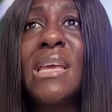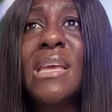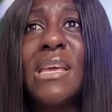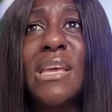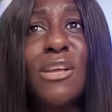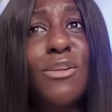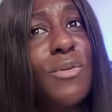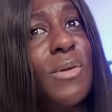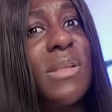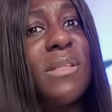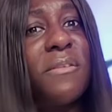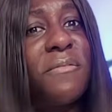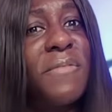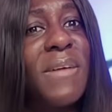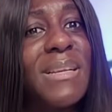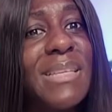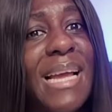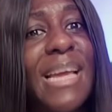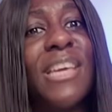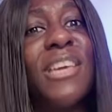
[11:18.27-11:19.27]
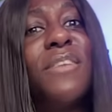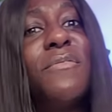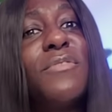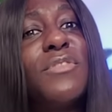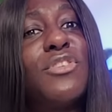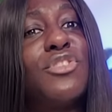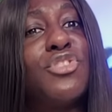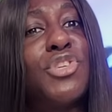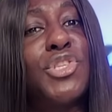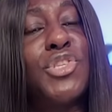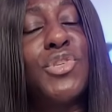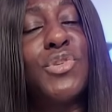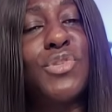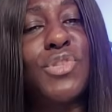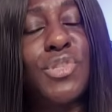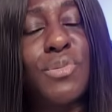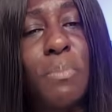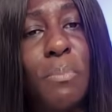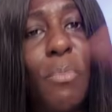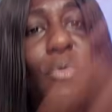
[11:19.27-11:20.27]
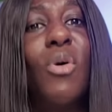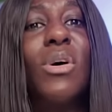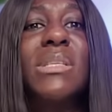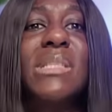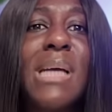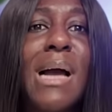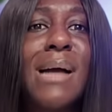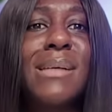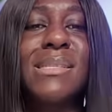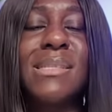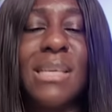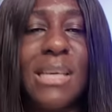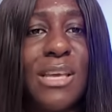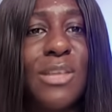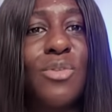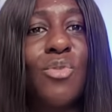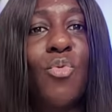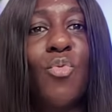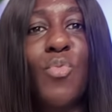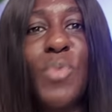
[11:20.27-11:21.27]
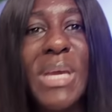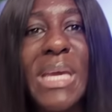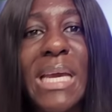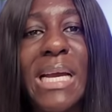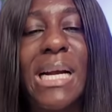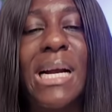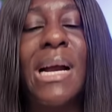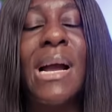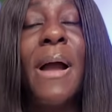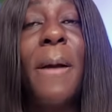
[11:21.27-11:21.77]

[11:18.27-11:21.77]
including the fact that he even introduced more tasks in the week.